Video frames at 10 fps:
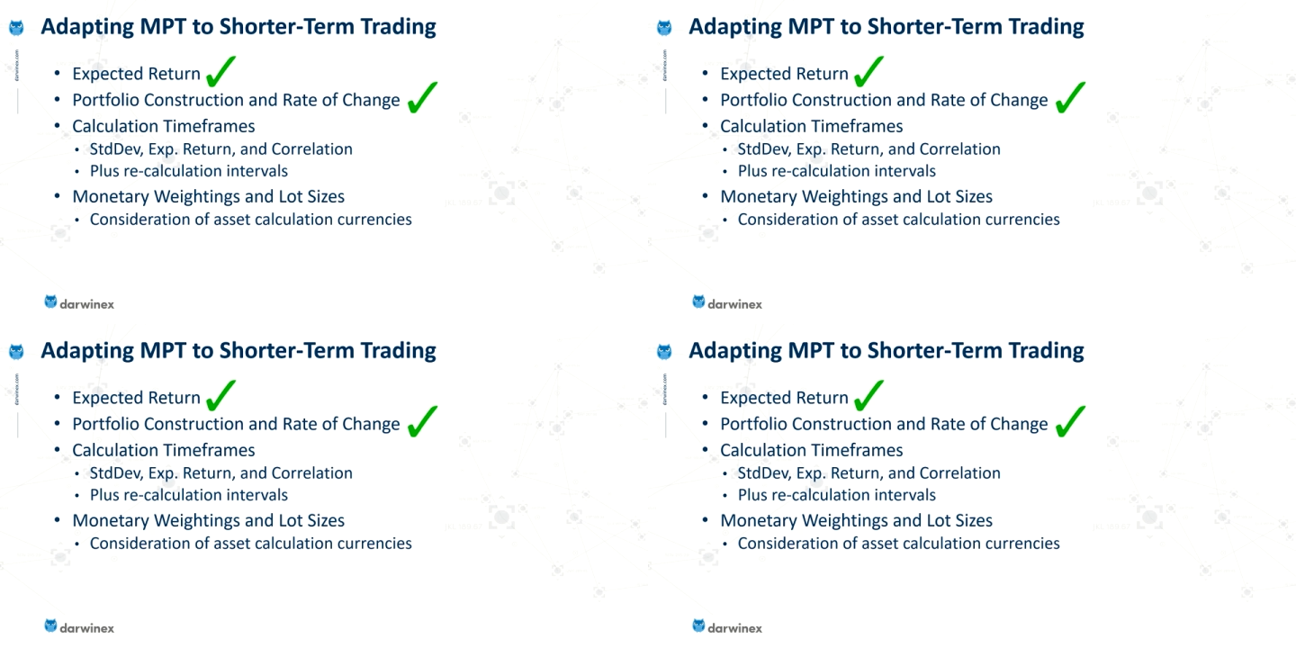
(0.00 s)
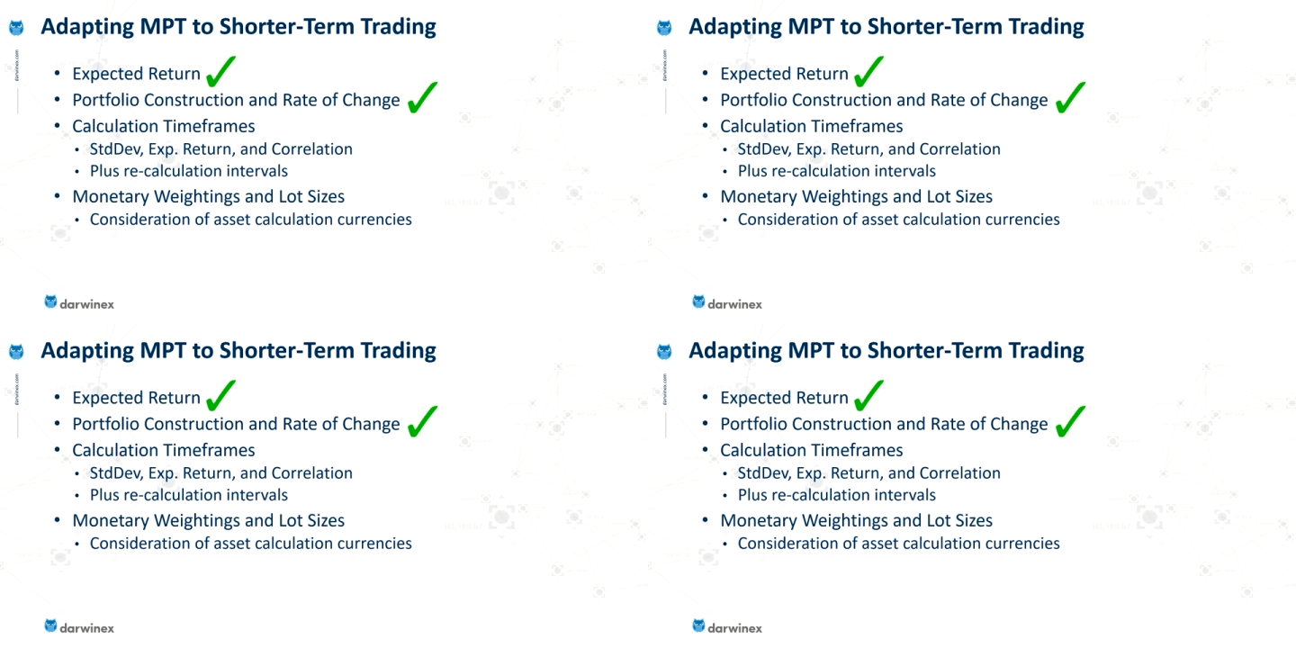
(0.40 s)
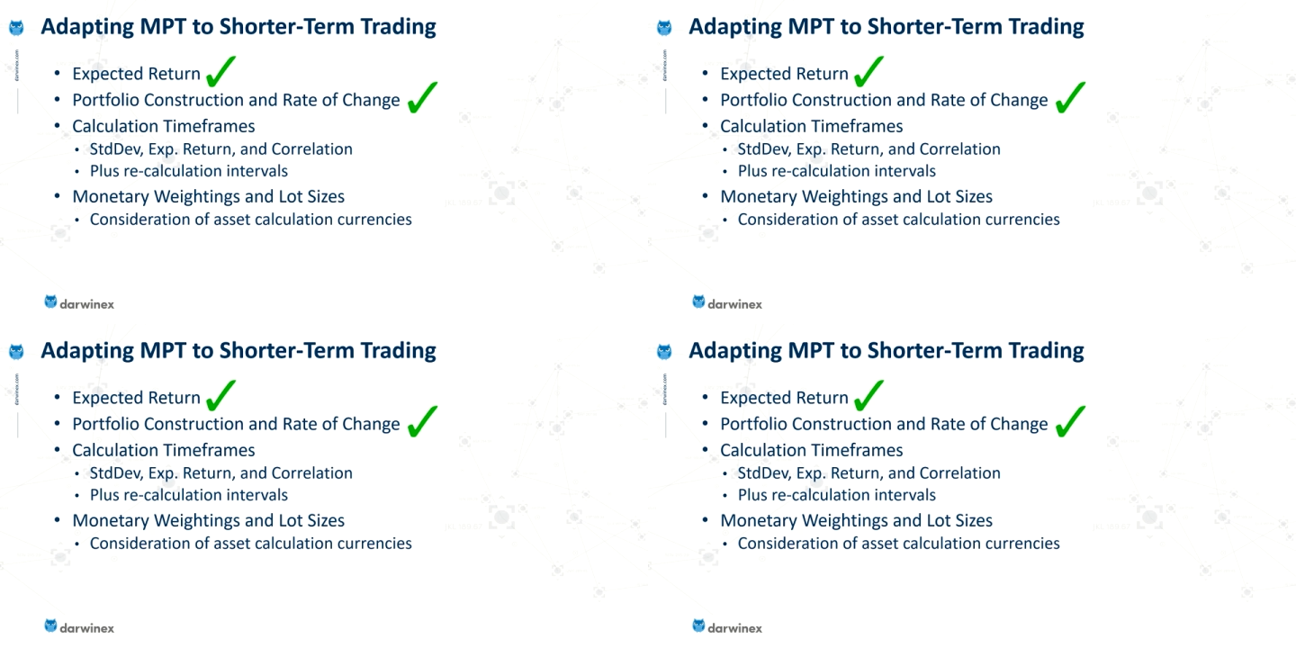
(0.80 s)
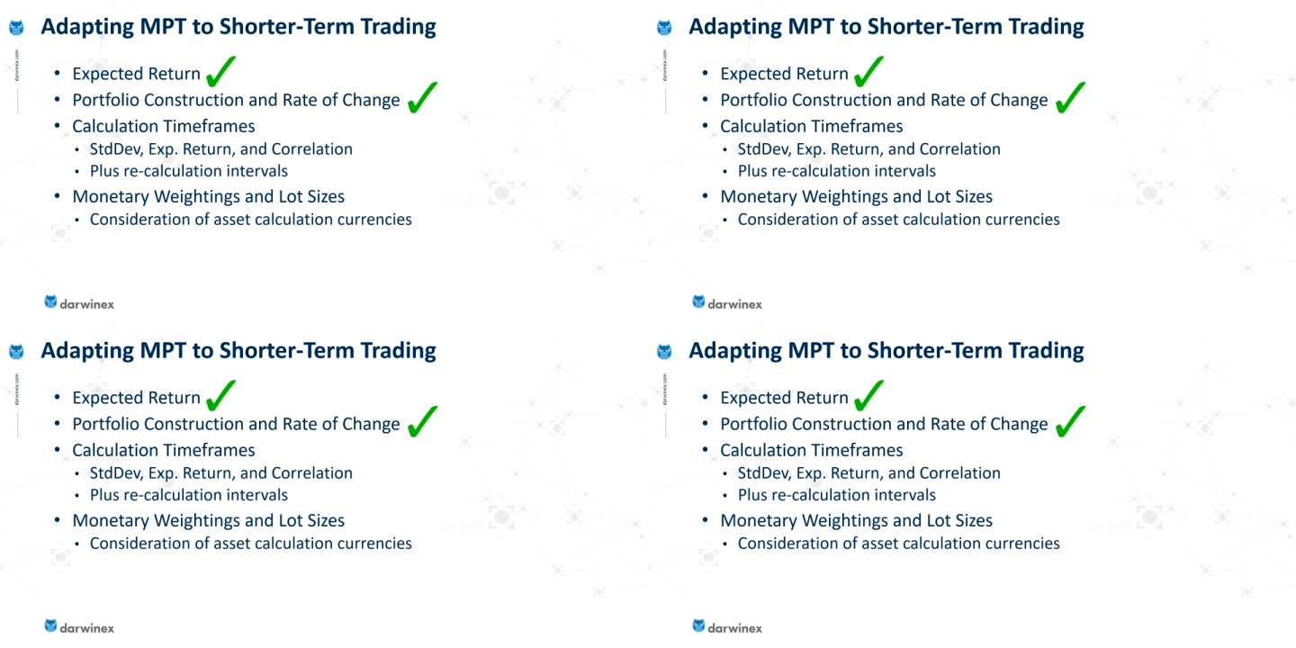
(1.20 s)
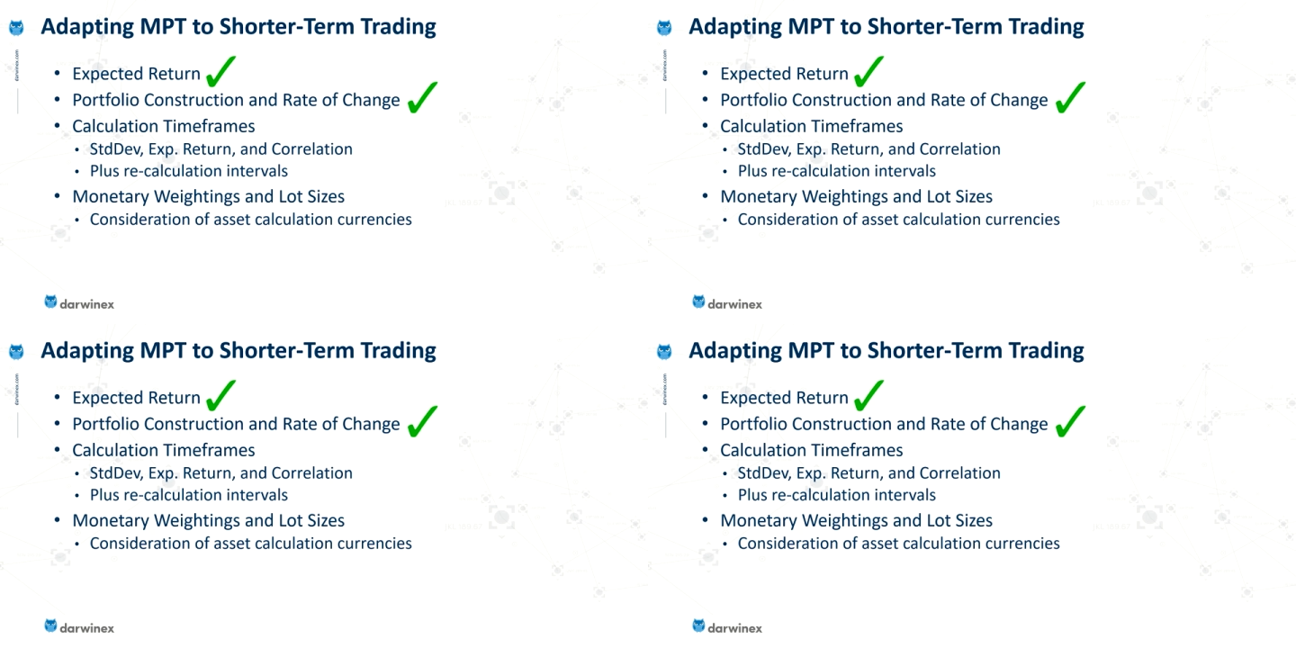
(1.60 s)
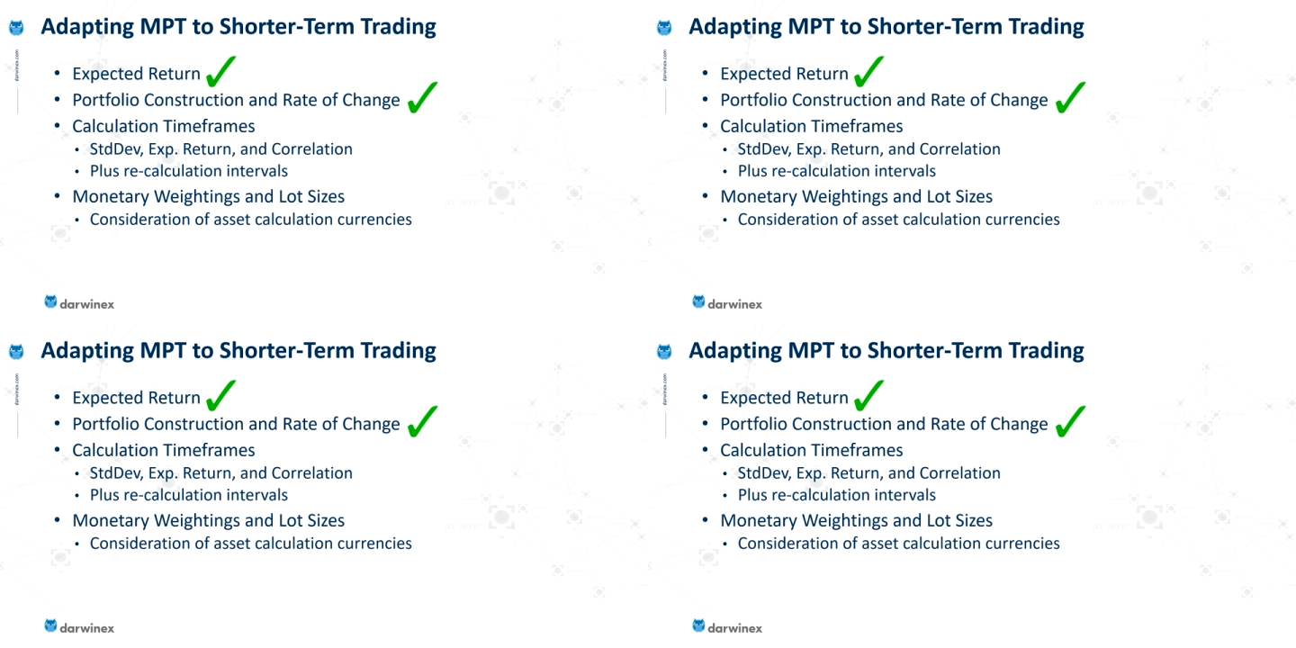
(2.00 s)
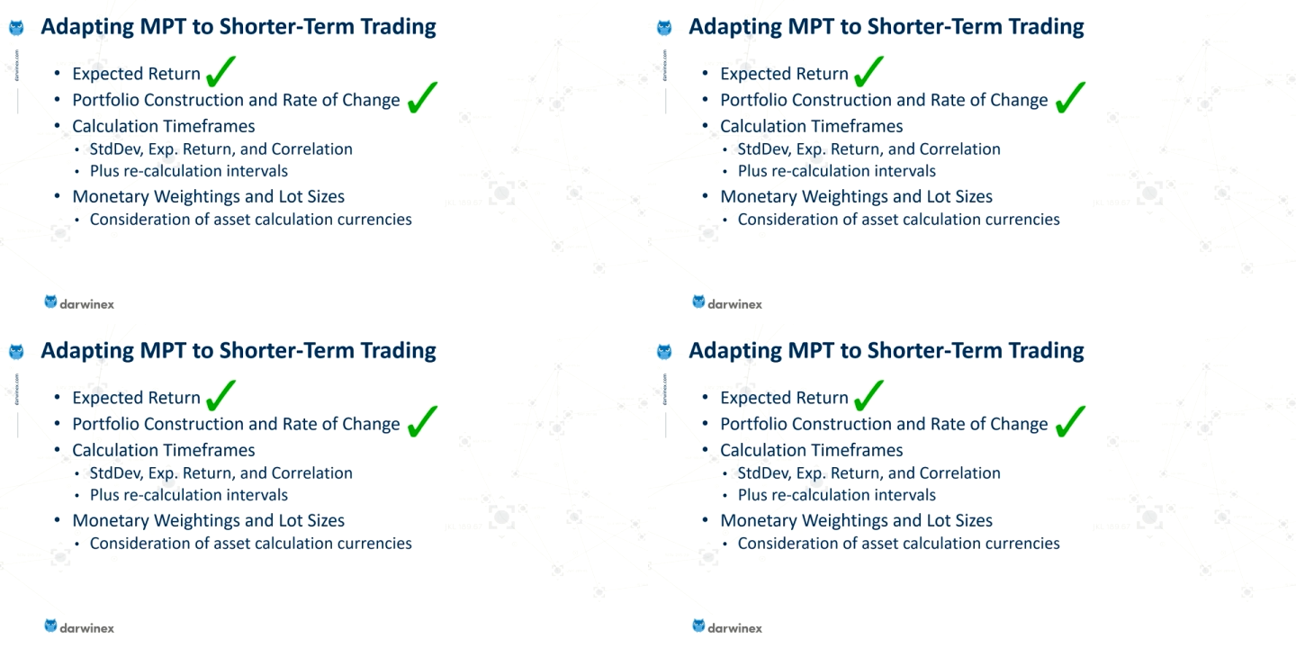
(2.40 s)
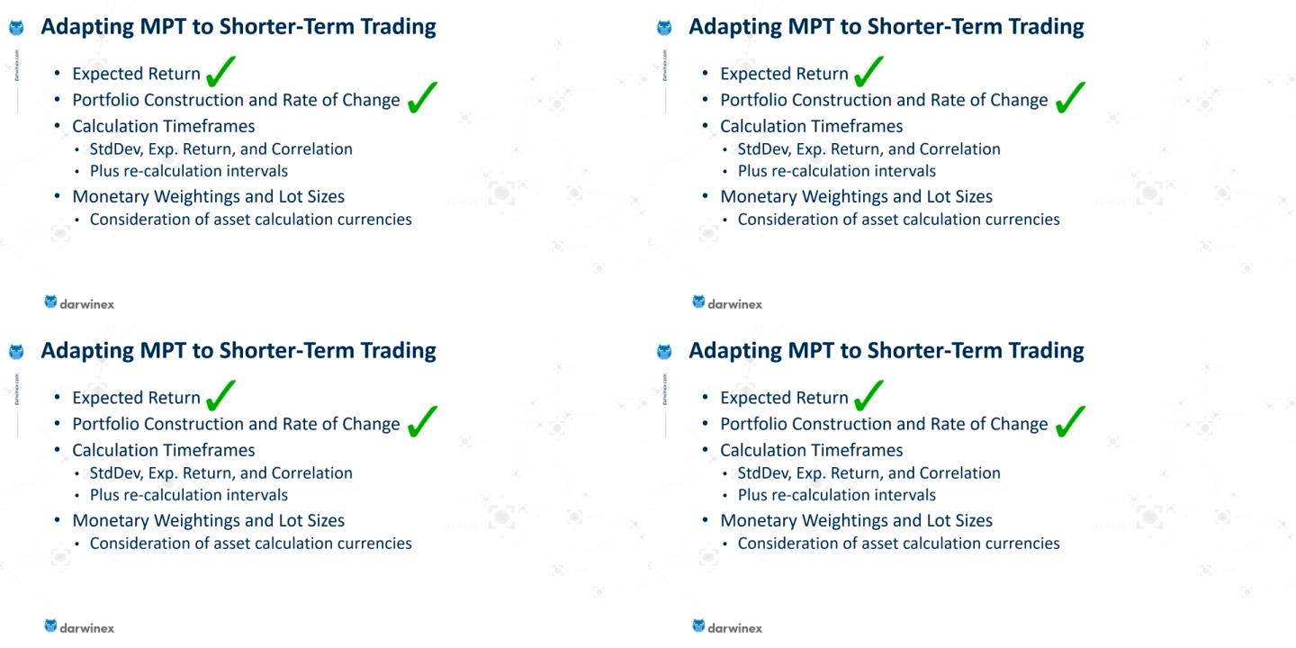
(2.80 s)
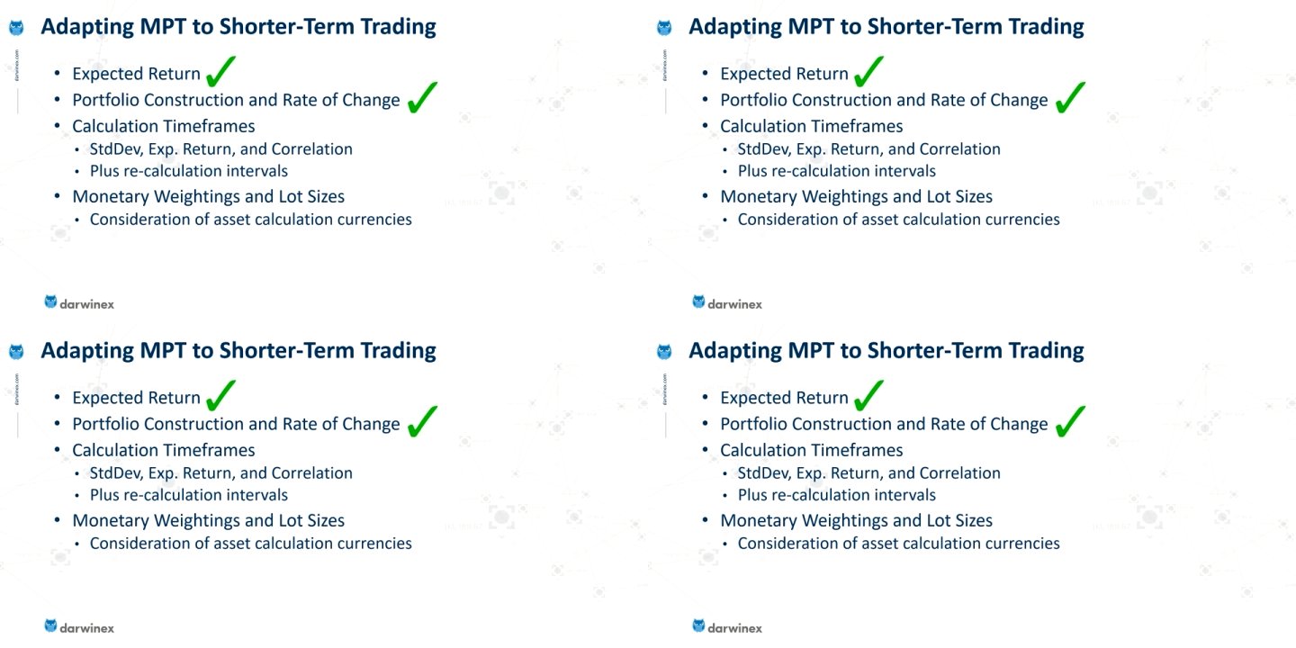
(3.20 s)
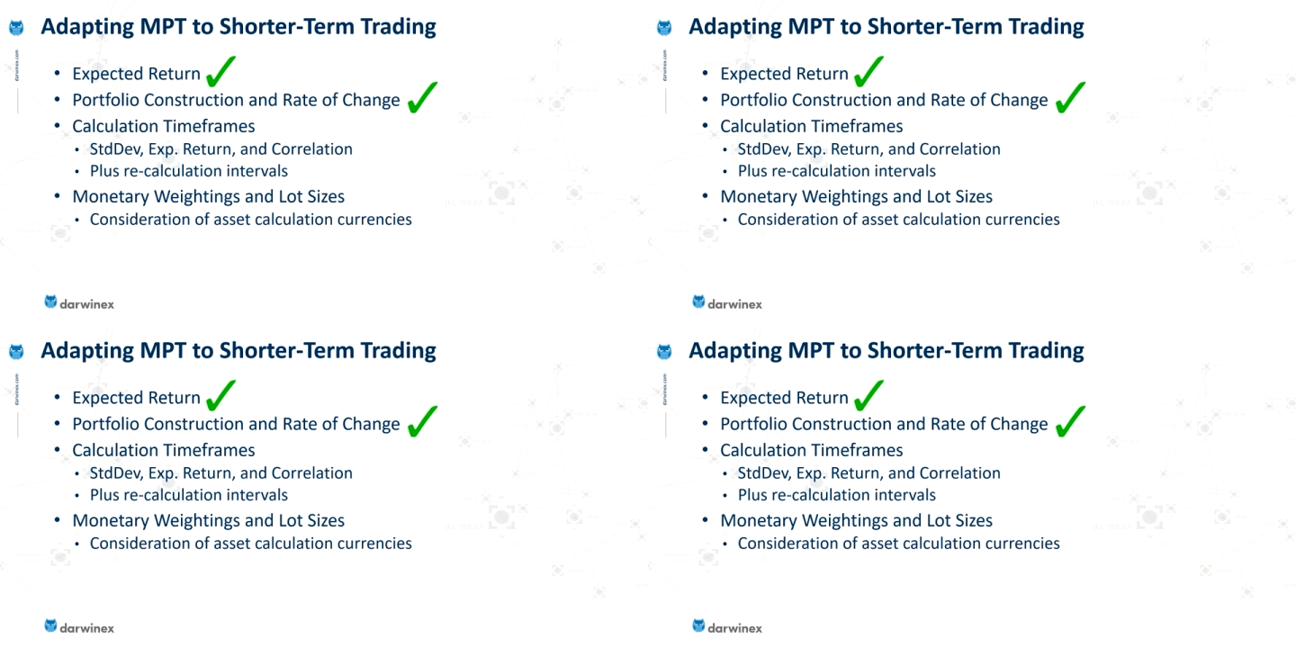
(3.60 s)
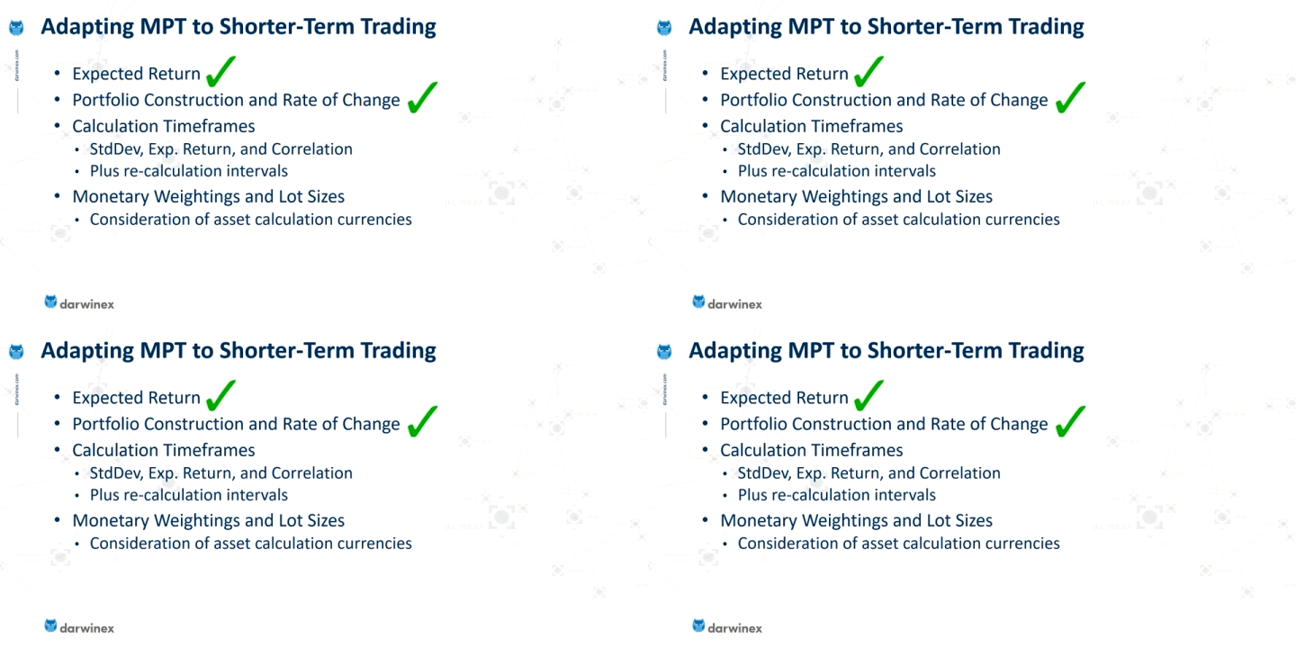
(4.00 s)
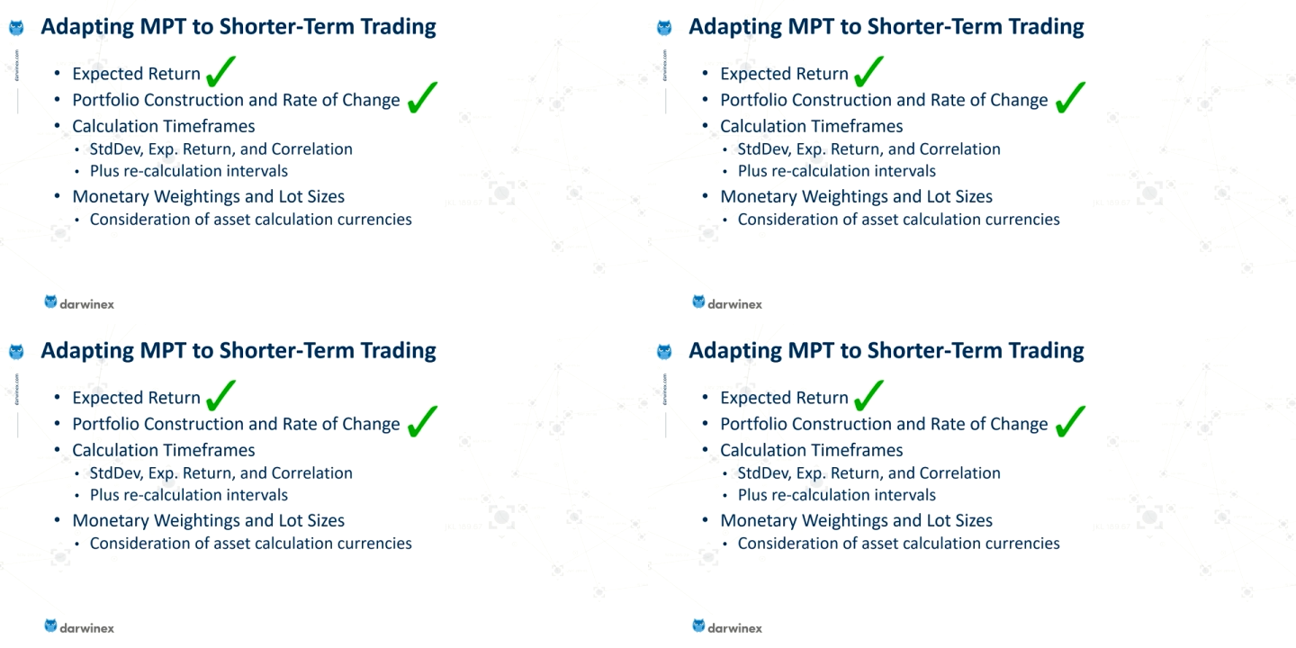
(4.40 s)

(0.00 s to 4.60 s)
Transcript: [unreadable: no face in view]